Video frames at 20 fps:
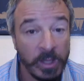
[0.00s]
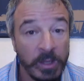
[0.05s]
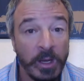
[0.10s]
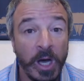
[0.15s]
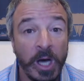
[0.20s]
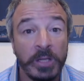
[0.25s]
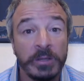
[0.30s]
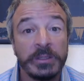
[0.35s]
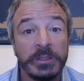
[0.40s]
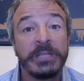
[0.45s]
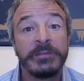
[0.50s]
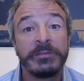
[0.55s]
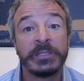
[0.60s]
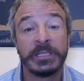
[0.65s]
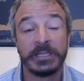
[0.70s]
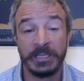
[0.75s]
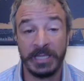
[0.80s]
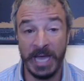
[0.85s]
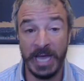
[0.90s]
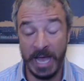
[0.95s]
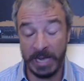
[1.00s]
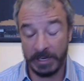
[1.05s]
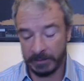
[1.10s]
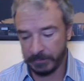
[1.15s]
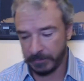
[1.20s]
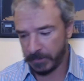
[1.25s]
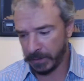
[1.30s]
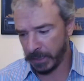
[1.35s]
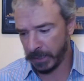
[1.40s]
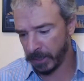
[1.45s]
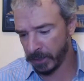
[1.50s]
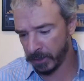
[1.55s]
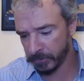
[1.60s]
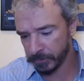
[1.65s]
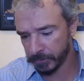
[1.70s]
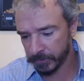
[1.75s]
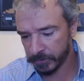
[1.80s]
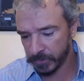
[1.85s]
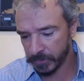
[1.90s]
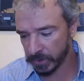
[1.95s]
I'll leave it at that.
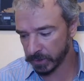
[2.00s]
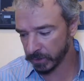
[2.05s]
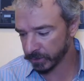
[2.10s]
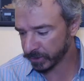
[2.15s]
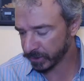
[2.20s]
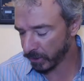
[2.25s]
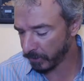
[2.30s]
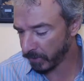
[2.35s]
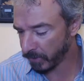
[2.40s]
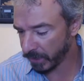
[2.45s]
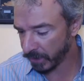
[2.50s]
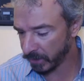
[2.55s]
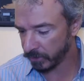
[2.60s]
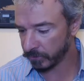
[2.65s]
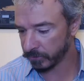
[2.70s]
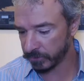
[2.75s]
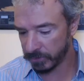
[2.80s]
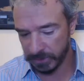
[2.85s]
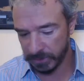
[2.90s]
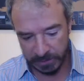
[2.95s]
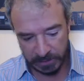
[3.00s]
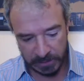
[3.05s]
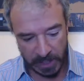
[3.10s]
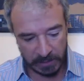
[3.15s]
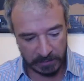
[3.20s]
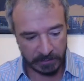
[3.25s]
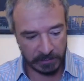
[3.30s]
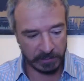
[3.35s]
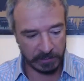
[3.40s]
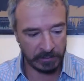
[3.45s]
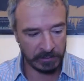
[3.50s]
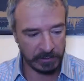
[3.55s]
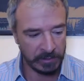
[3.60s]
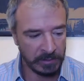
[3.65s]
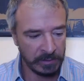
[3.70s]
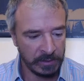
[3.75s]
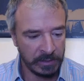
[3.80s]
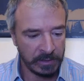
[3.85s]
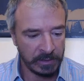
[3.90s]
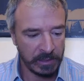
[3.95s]
So somebody who just got
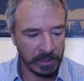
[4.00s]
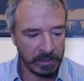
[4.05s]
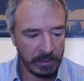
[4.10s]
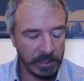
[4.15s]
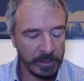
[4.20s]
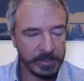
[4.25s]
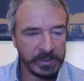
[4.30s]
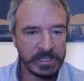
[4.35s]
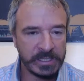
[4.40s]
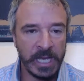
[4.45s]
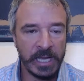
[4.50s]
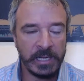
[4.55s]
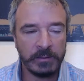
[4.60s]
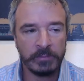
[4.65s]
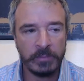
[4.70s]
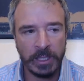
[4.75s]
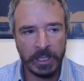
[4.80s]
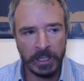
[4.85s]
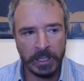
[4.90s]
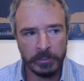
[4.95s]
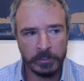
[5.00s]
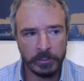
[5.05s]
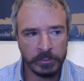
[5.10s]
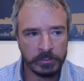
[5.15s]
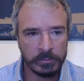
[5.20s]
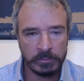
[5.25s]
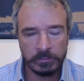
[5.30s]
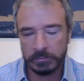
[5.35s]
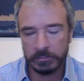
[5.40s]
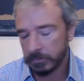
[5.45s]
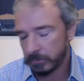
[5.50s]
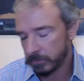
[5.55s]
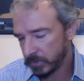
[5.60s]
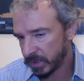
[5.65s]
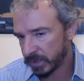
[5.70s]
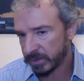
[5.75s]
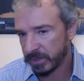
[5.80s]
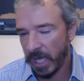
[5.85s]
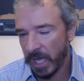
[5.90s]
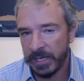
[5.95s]
all upset,
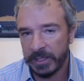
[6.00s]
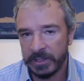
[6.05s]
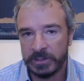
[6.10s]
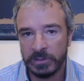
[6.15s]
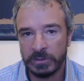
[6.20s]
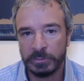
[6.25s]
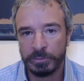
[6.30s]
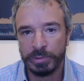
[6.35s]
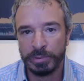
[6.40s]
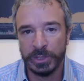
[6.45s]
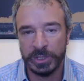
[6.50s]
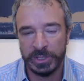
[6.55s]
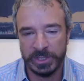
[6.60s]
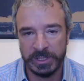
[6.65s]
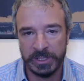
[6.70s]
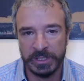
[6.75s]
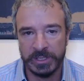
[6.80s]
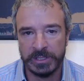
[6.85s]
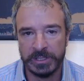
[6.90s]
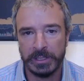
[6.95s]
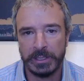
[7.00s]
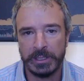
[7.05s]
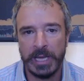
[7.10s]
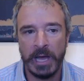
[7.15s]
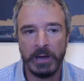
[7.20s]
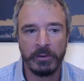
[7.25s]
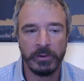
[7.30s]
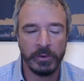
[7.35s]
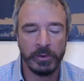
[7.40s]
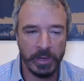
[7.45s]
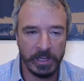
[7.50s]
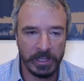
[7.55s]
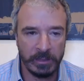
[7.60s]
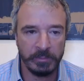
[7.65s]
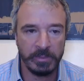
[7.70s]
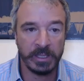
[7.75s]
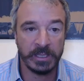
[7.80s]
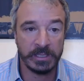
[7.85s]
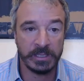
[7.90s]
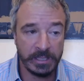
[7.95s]
decided to push this and now created
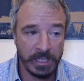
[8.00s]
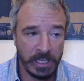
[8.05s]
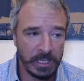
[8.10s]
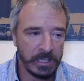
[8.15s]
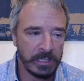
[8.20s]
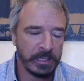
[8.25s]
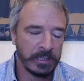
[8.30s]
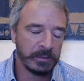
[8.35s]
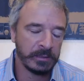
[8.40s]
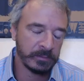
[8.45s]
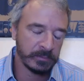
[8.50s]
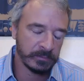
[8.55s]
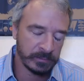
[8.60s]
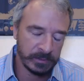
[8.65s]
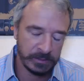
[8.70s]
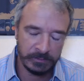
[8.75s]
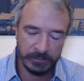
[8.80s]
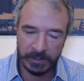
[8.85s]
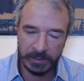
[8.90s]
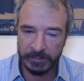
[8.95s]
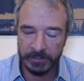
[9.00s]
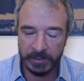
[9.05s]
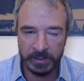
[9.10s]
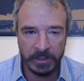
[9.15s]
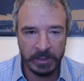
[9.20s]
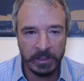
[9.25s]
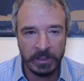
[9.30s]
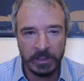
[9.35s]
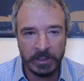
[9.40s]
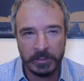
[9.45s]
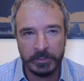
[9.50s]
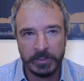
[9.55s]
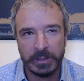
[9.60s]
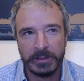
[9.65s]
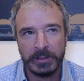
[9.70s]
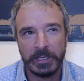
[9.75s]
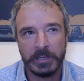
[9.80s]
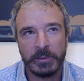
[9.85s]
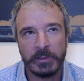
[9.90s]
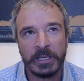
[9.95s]
a big stink and whatever. I
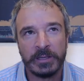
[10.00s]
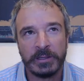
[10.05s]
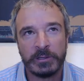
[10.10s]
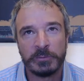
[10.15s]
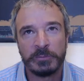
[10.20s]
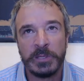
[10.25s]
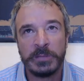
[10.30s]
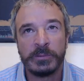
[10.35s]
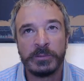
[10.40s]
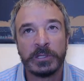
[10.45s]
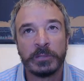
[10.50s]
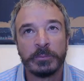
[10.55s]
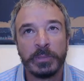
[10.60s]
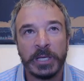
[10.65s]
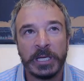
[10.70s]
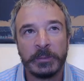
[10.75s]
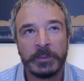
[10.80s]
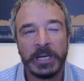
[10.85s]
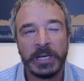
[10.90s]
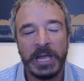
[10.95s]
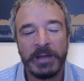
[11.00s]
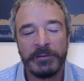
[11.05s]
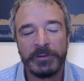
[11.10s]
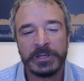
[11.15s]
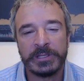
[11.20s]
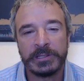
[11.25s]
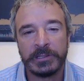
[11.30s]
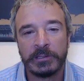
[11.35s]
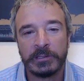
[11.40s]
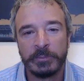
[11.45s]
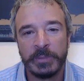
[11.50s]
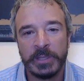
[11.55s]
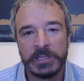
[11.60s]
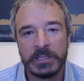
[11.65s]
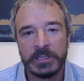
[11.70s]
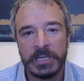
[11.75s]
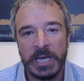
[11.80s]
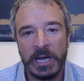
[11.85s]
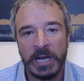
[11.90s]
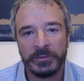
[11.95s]
mean, think about it. There's people who complain about every single
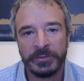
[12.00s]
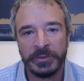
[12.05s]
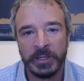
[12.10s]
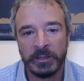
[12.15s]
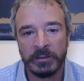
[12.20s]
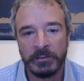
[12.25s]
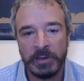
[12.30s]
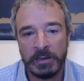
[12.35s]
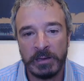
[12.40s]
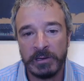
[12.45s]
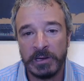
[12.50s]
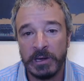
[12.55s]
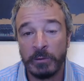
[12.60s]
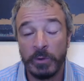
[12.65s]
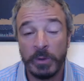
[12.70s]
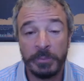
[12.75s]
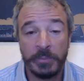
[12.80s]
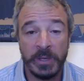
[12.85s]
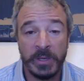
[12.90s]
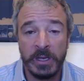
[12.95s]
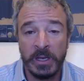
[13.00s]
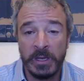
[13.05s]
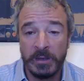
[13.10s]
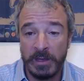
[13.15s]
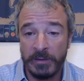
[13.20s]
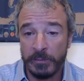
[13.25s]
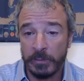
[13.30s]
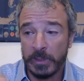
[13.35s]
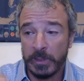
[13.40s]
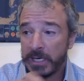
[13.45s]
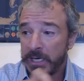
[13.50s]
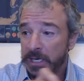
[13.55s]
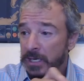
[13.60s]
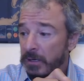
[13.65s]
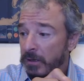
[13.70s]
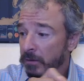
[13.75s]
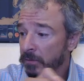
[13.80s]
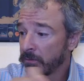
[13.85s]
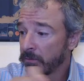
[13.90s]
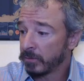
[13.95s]
business out there. I don't care what, everybody
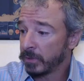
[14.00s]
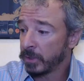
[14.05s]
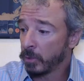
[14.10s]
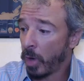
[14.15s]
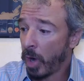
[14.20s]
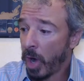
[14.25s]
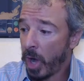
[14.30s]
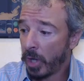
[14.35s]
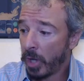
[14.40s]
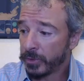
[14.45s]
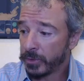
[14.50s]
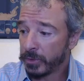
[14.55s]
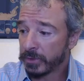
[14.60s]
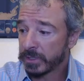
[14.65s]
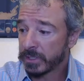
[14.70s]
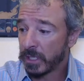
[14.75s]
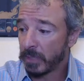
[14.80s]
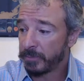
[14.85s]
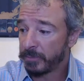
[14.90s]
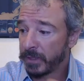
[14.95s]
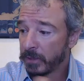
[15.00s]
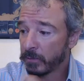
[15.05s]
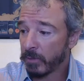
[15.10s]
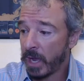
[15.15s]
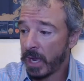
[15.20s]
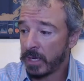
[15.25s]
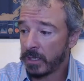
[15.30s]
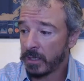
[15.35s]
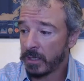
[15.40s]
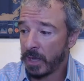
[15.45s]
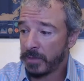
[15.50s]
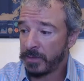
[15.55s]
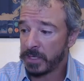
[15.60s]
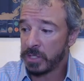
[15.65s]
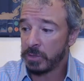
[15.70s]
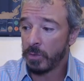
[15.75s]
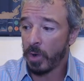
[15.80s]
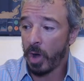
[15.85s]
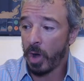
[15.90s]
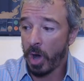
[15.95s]
here, you all do something, right? I
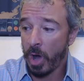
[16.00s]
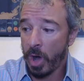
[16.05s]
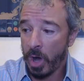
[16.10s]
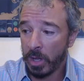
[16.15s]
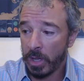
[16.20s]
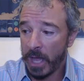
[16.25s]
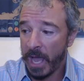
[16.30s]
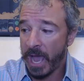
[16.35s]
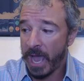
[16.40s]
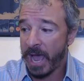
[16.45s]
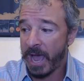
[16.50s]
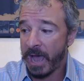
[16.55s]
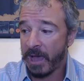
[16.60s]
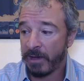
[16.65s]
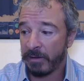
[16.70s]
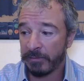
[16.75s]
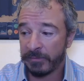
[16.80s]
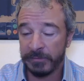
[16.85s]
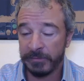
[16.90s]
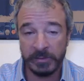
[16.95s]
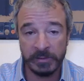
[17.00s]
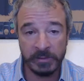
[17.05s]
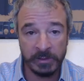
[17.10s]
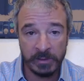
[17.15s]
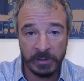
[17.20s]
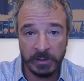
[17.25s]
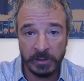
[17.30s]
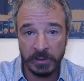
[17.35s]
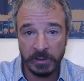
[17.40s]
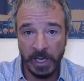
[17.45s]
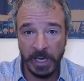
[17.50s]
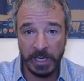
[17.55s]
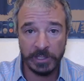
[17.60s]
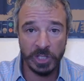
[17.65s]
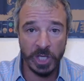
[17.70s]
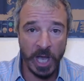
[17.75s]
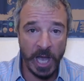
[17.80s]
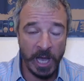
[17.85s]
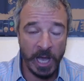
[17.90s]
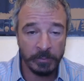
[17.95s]
think you all have a
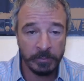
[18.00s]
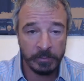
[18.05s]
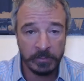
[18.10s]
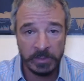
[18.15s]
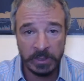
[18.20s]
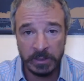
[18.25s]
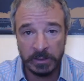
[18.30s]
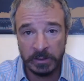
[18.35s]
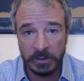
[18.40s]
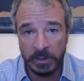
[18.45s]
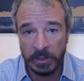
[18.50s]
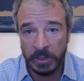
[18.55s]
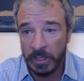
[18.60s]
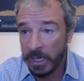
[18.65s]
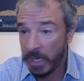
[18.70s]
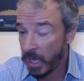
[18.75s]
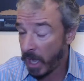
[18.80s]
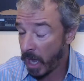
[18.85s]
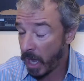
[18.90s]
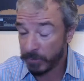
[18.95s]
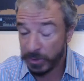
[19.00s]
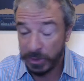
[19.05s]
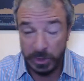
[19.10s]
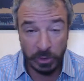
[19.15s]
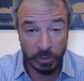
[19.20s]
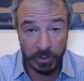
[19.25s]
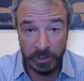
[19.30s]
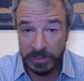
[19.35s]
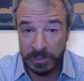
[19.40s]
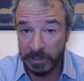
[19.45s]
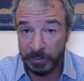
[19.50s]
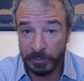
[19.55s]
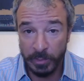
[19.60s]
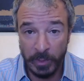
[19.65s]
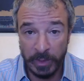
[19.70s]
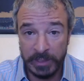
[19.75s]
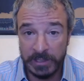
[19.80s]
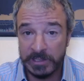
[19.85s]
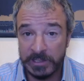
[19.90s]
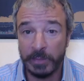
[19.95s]
job. I'm sure at some
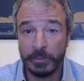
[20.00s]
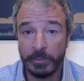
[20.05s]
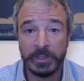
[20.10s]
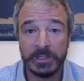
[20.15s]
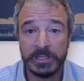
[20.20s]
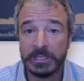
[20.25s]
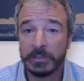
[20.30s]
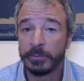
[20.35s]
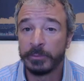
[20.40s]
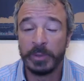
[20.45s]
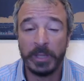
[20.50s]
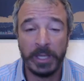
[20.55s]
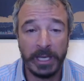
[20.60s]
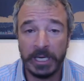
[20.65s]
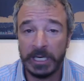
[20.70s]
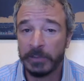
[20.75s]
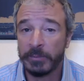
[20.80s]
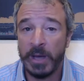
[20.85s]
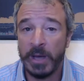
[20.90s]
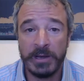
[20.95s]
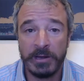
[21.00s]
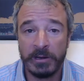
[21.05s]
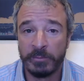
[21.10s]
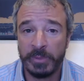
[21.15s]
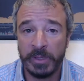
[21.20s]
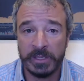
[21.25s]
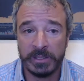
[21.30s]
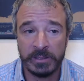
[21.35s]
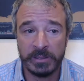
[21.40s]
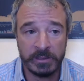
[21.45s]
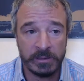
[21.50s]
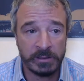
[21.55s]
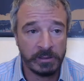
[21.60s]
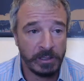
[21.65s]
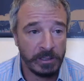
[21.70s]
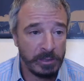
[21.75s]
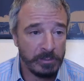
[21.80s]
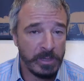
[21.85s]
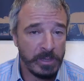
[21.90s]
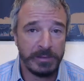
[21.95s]
point someone has complained about your business,
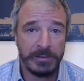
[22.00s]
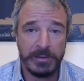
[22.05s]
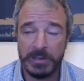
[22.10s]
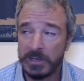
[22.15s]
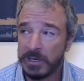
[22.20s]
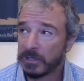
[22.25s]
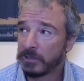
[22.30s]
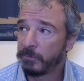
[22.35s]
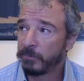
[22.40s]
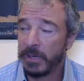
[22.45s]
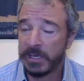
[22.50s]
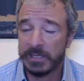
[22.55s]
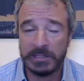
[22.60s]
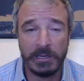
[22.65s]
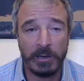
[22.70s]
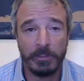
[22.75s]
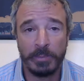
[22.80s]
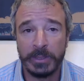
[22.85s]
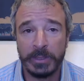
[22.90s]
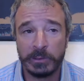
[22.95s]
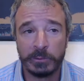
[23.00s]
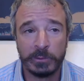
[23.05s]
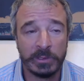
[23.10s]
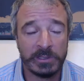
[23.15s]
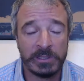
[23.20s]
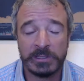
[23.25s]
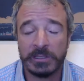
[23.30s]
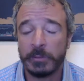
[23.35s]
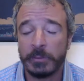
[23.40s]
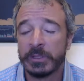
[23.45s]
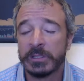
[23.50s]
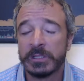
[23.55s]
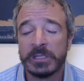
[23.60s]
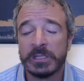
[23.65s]
and you may think you got the best company in the world. Someone's